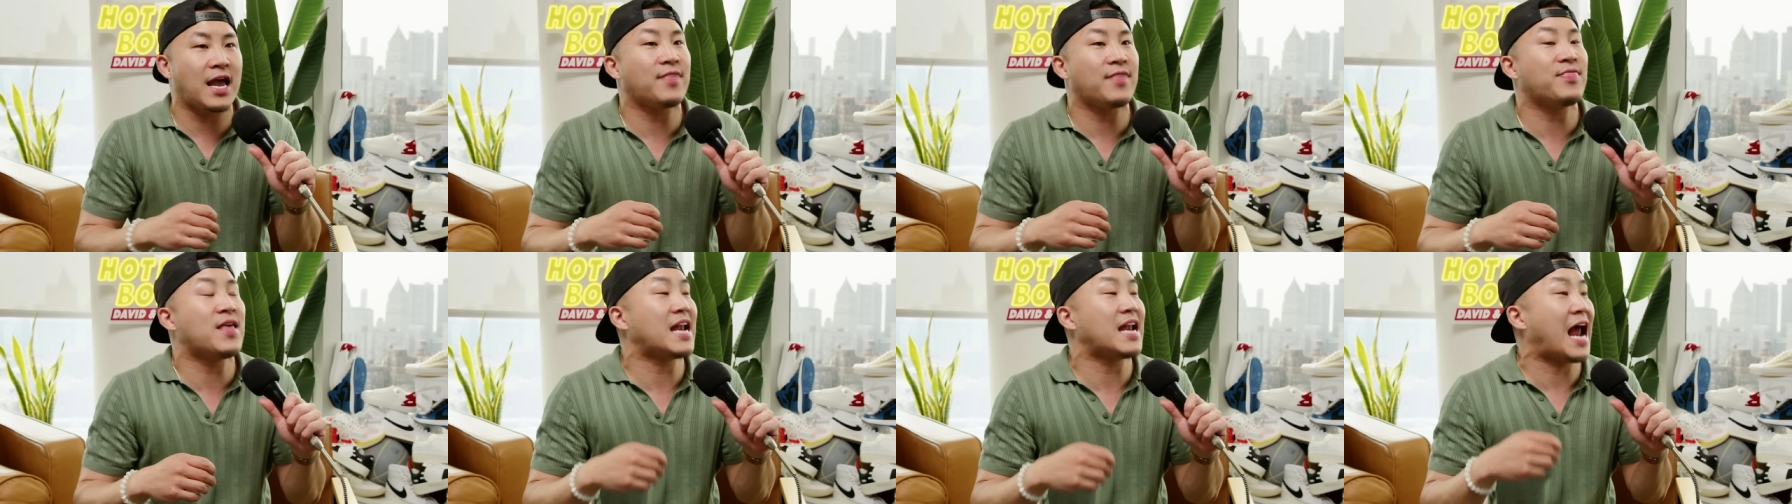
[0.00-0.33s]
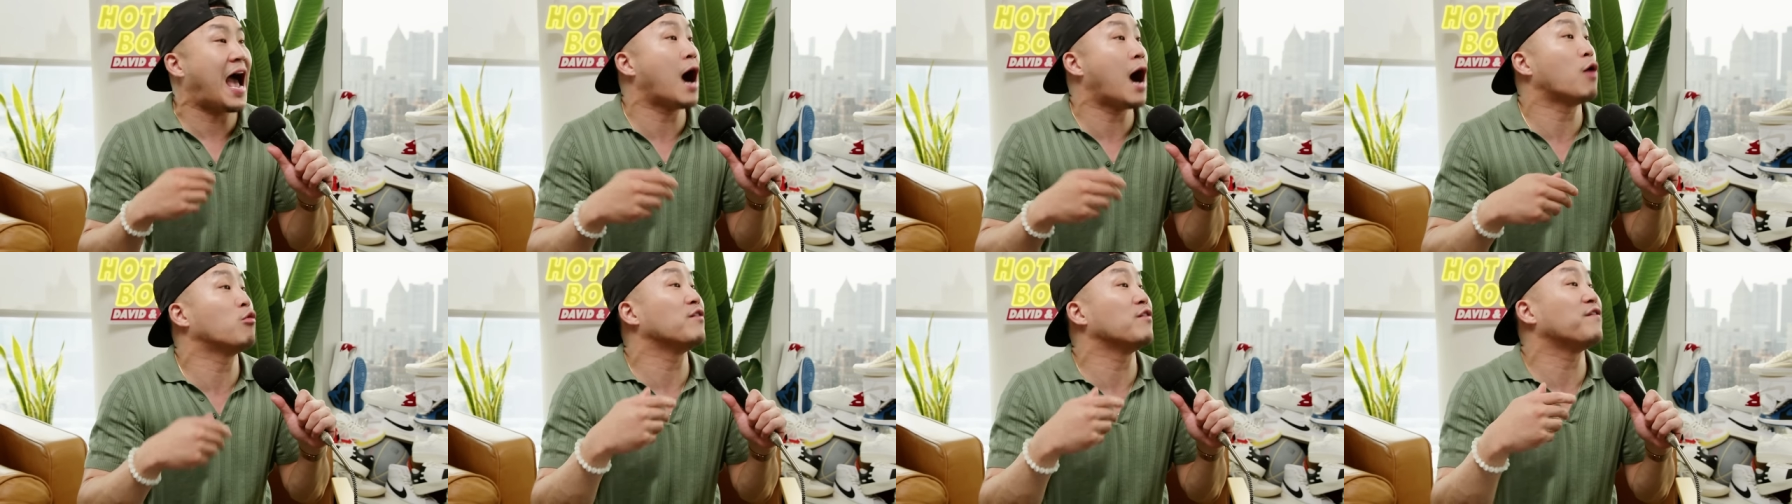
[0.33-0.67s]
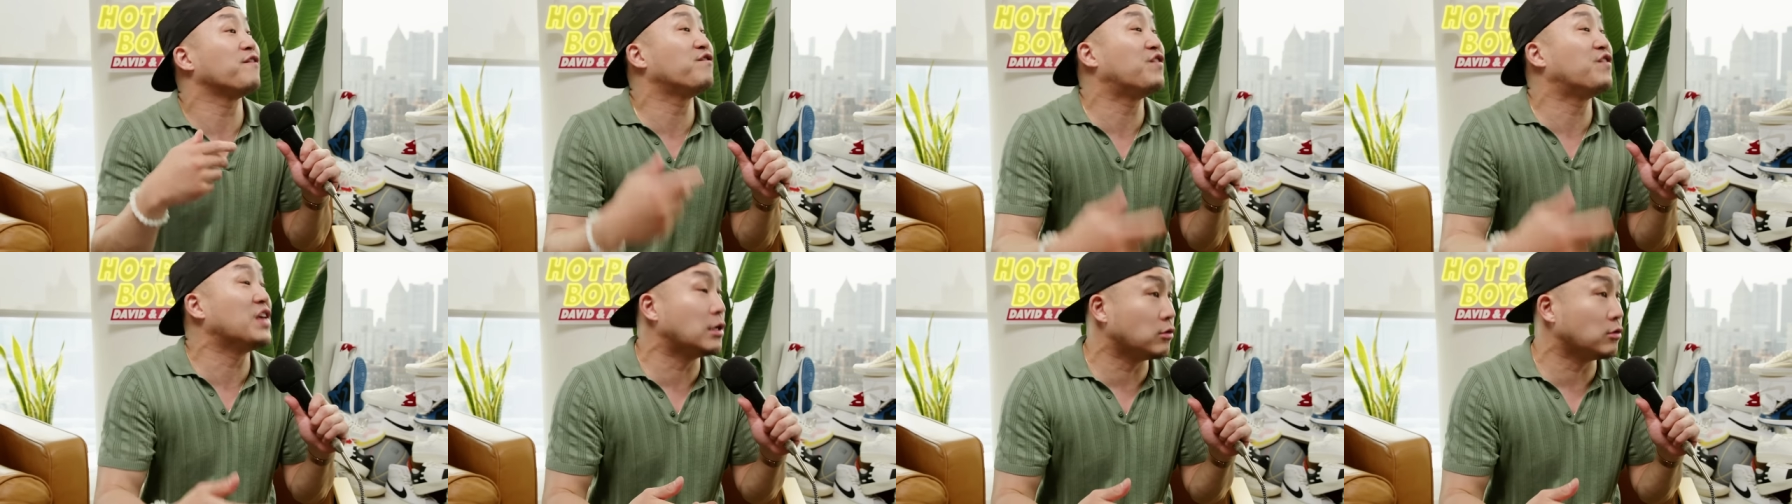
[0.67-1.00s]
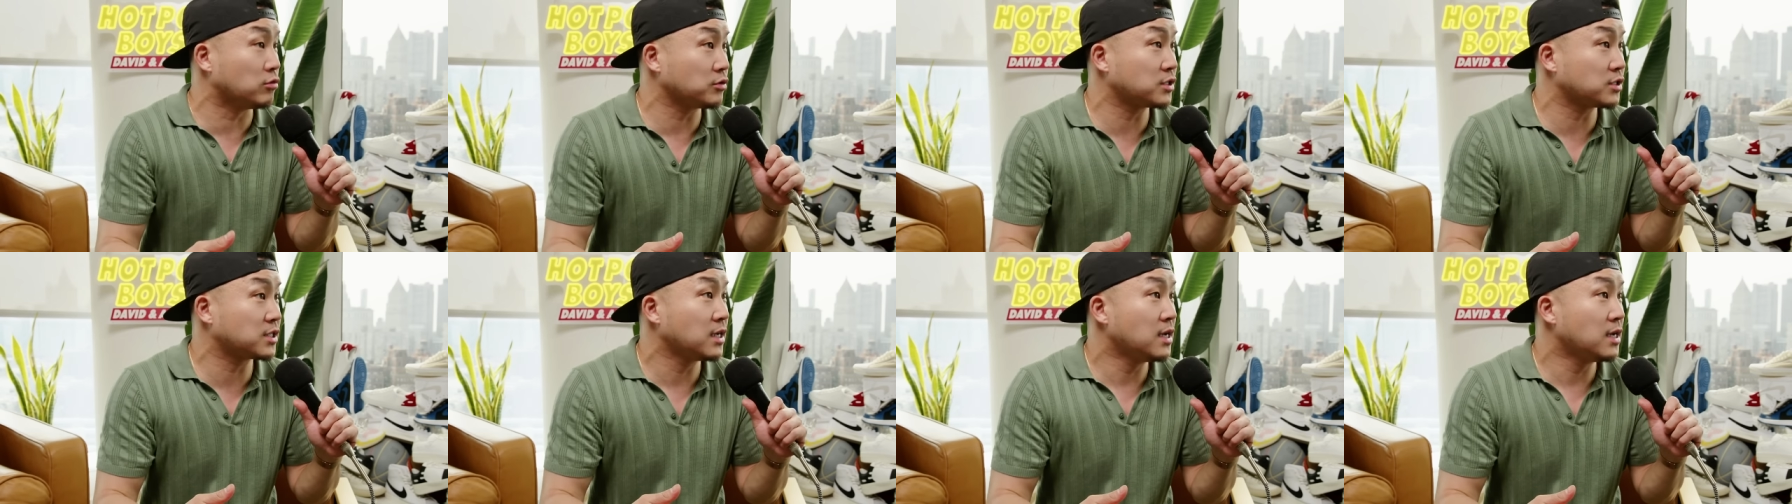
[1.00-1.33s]
and then how it
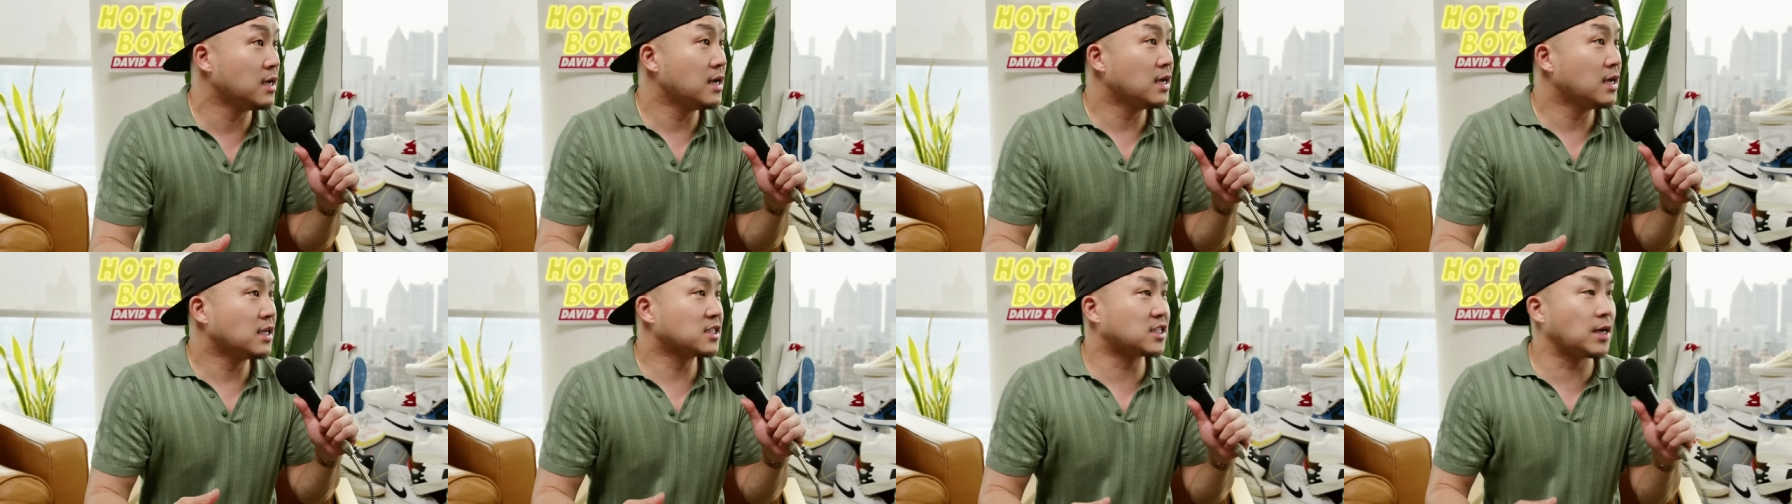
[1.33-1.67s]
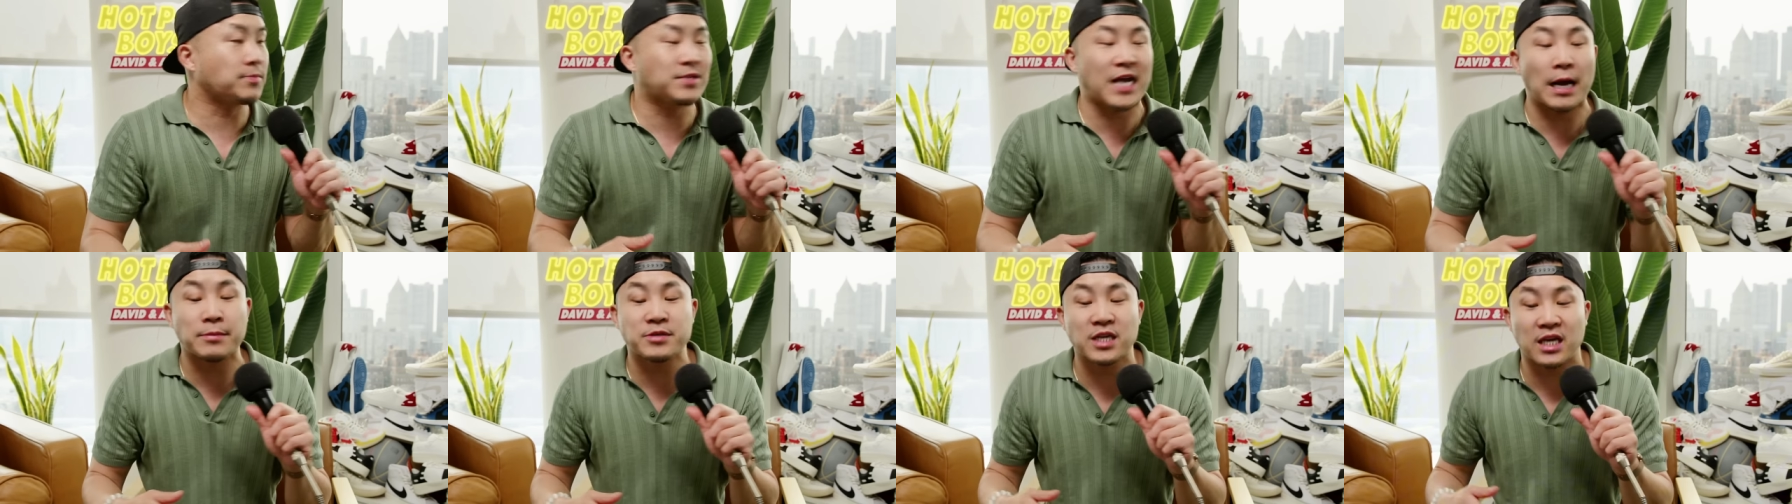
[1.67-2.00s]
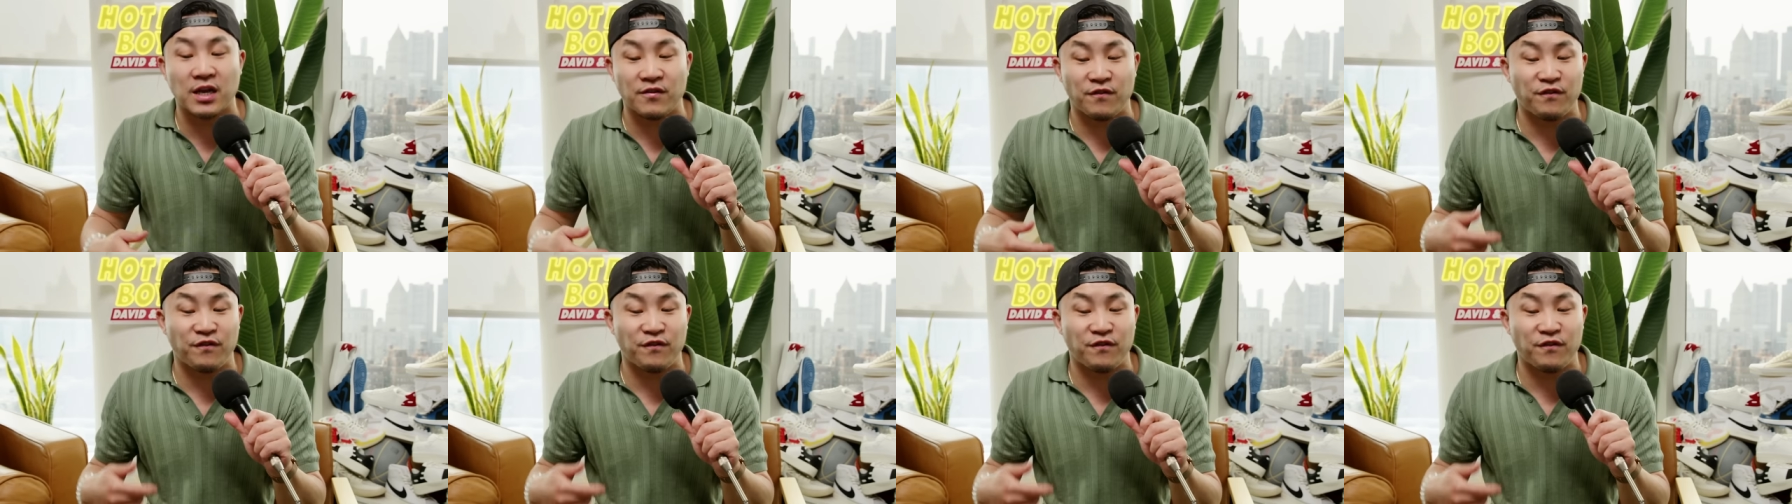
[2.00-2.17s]
feels. Sometimes it can